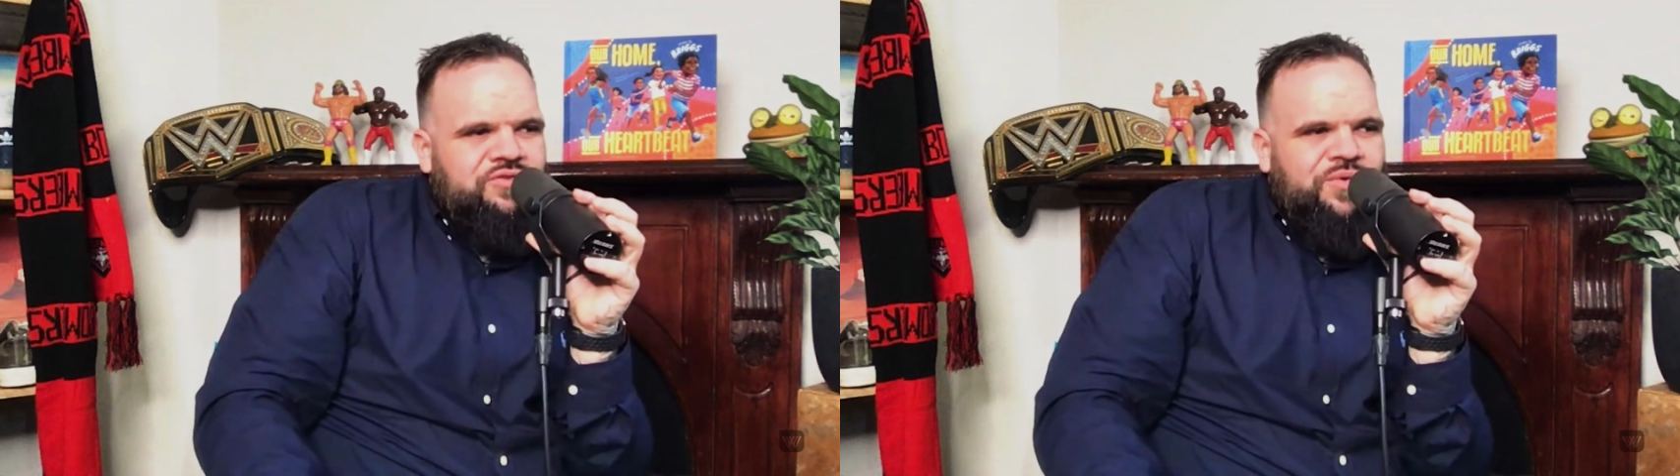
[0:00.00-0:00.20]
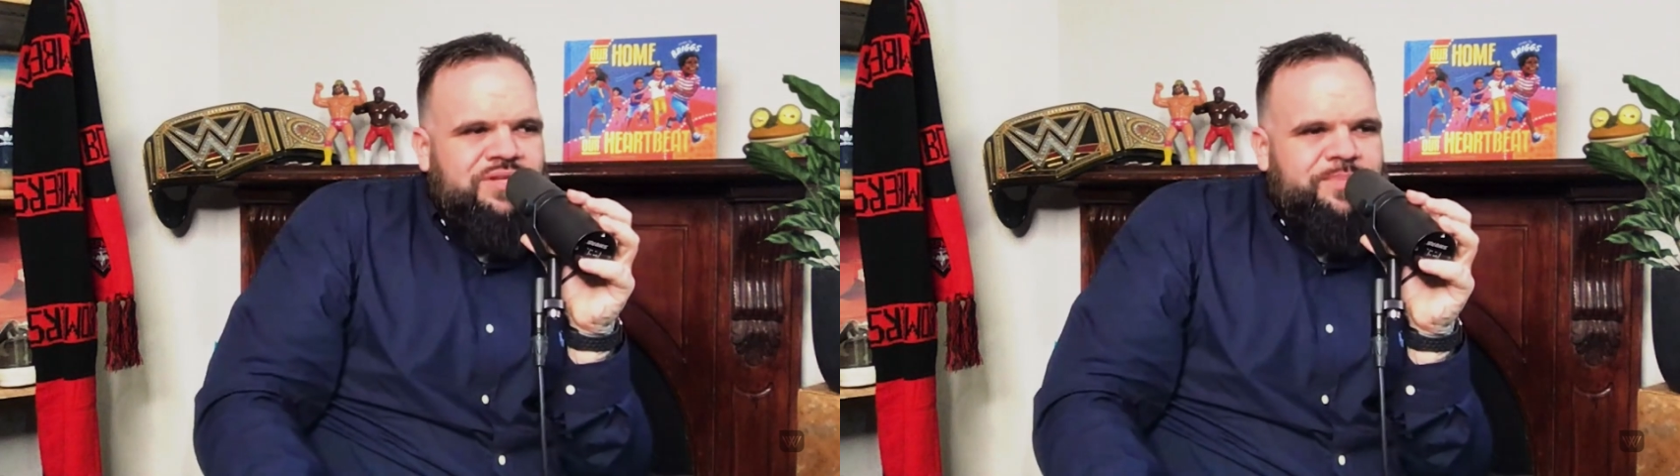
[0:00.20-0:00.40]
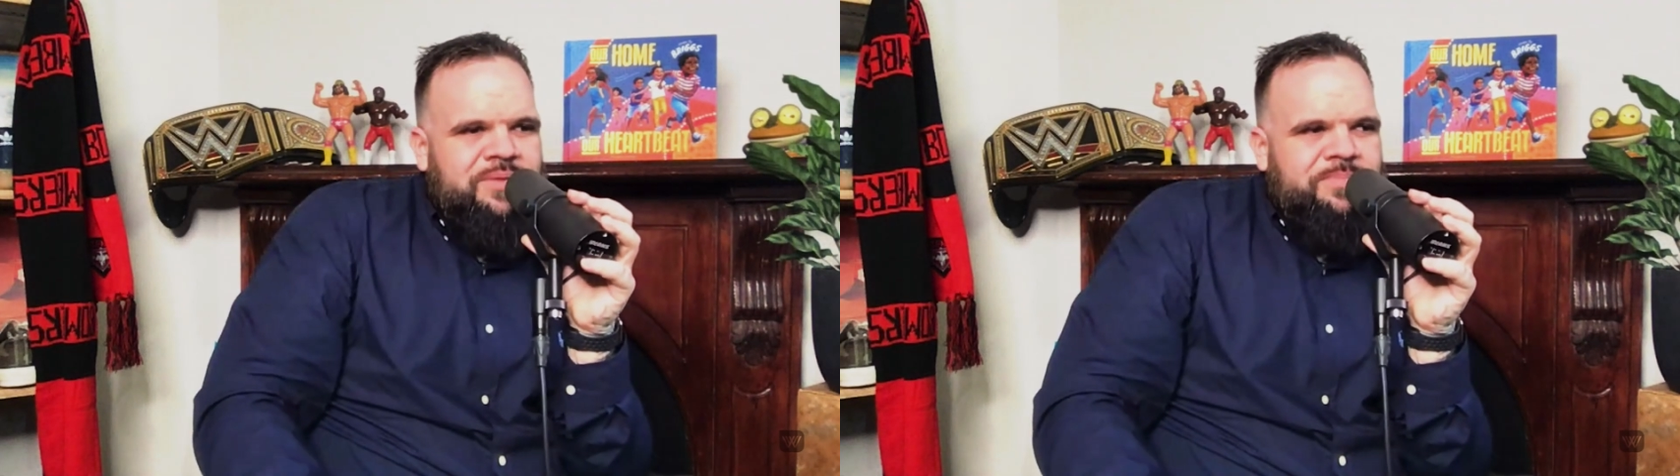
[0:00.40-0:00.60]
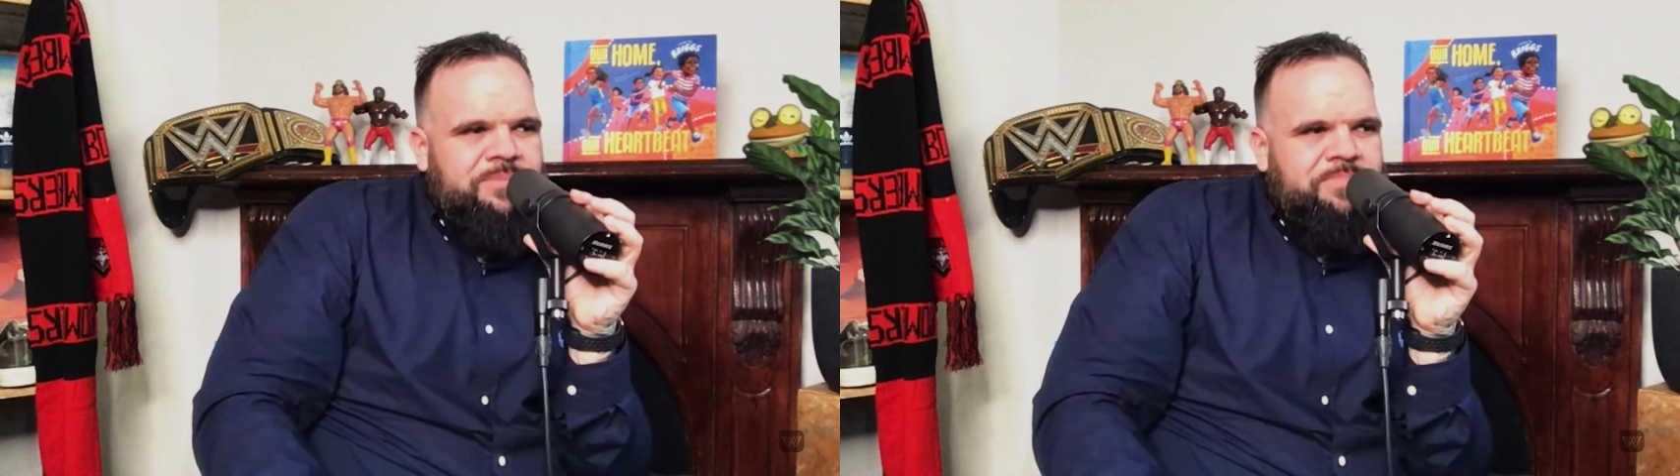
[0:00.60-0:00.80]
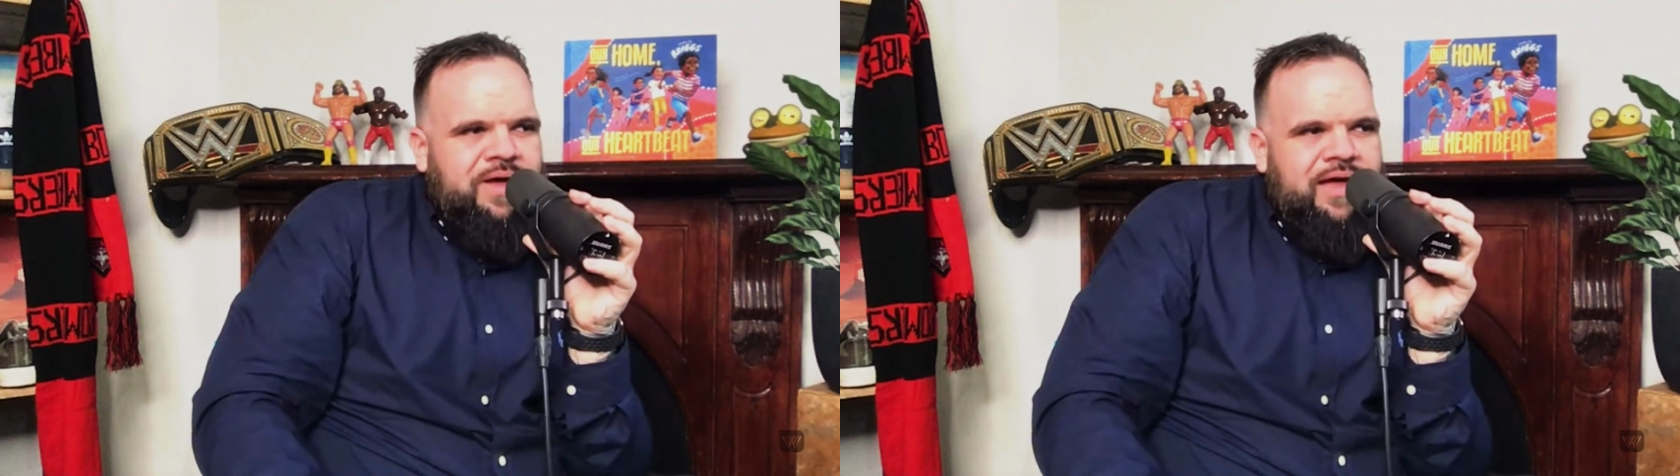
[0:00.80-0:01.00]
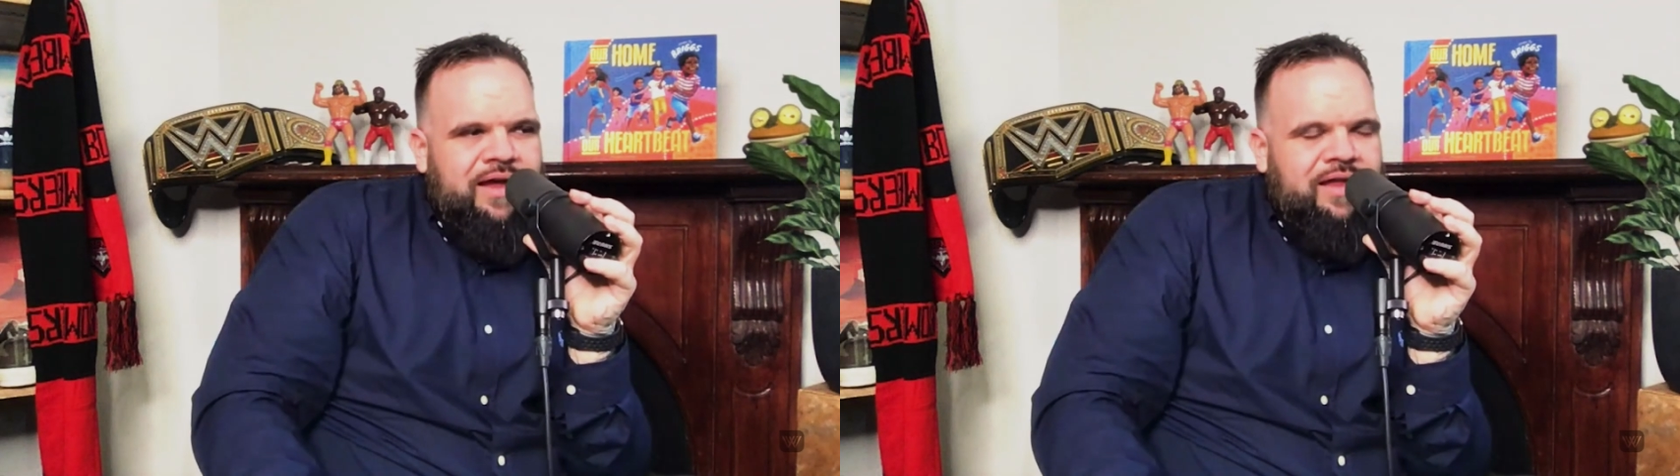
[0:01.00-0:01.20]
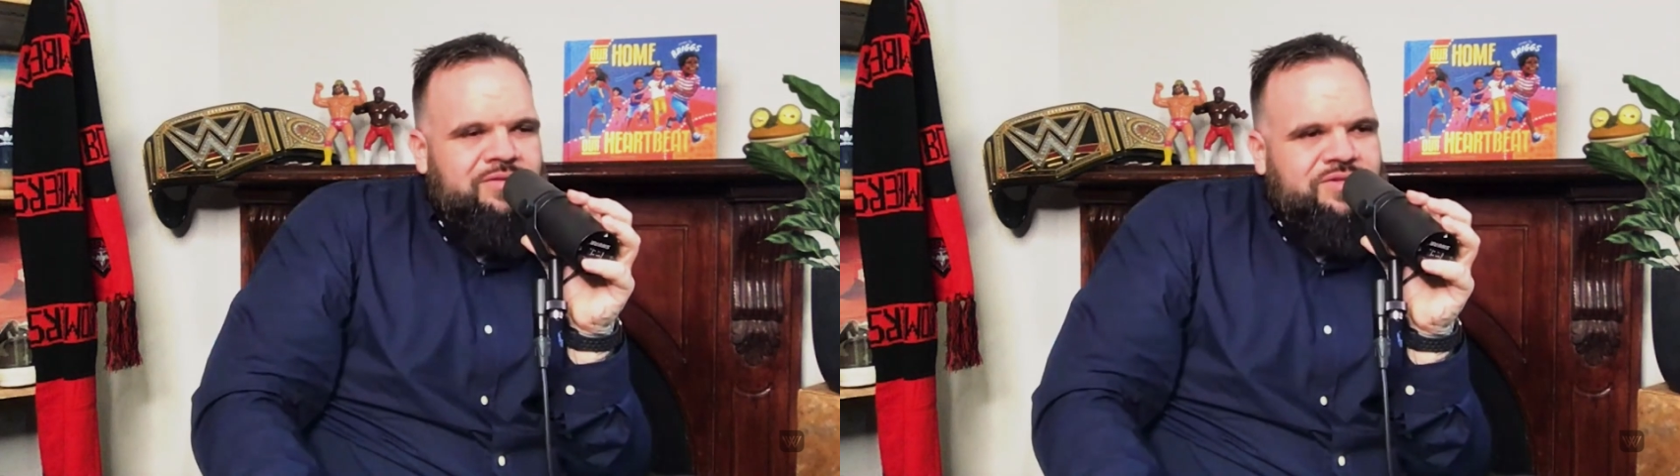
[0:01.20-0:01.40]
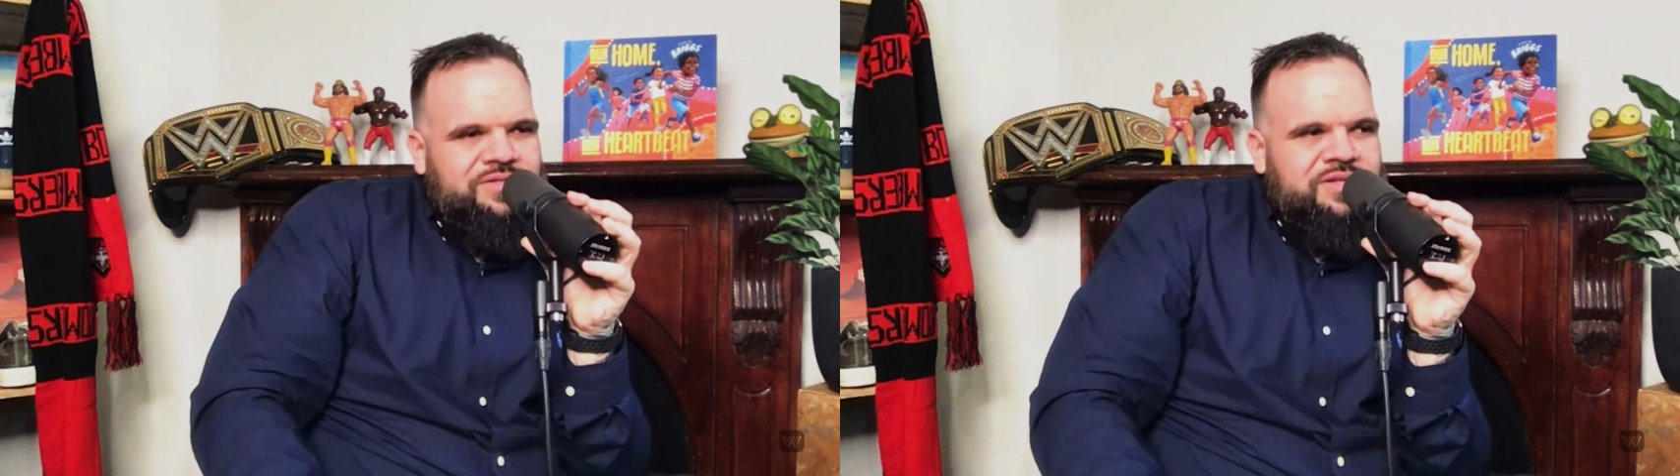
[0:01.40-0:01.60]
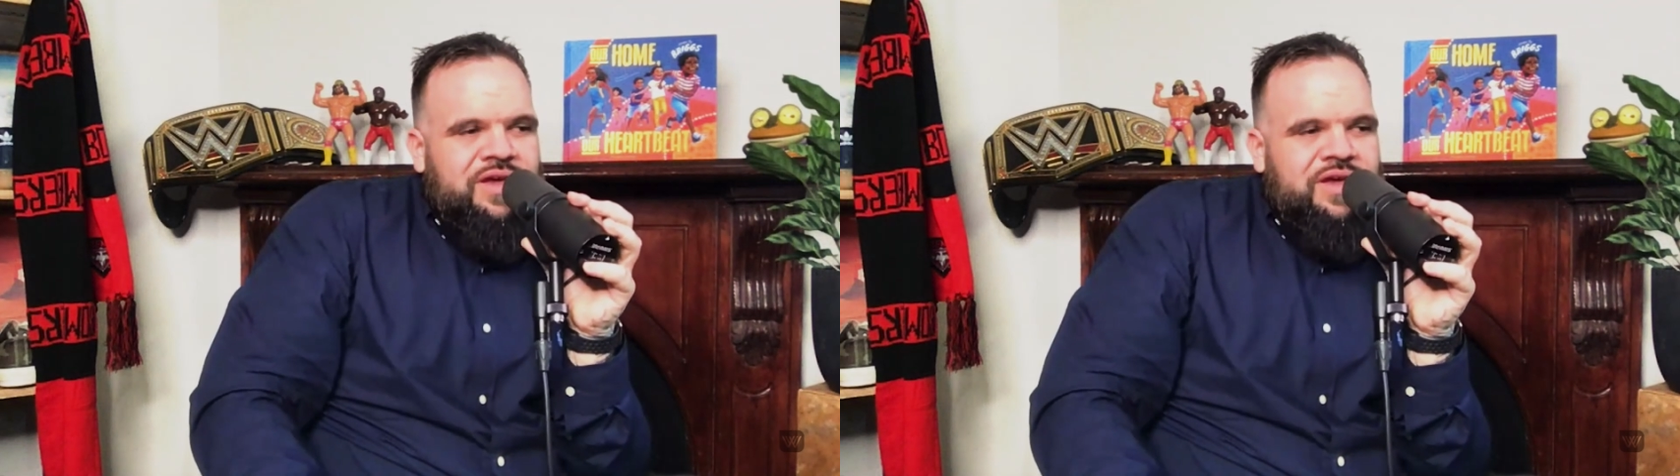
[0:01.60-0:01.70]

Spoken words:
it's always been a big part, and